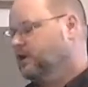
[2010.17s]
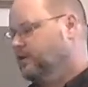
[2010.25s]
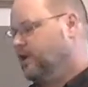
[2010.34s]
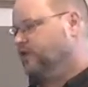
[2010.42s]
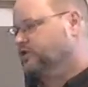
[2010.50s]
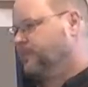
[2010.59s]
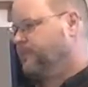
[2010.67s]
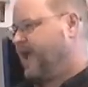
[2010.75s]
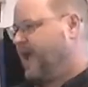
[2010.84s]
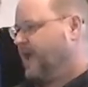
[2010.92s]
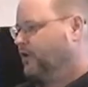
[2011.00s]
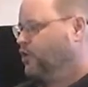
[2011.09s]
There's a
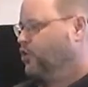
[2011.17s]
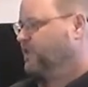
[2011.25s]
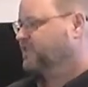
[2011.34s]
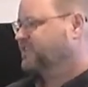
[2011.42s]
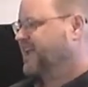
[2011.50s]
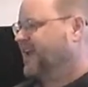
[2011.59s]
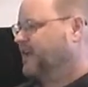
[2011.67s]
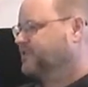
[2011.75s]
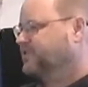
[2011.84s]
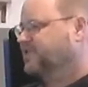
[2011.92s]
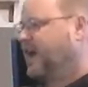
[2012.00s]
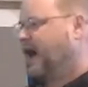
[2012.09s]
man who is set
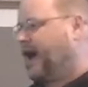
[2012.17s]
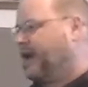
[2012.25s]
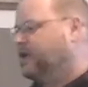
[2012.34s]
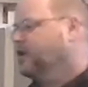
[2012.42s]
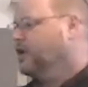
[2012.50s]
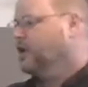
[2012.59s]
aside.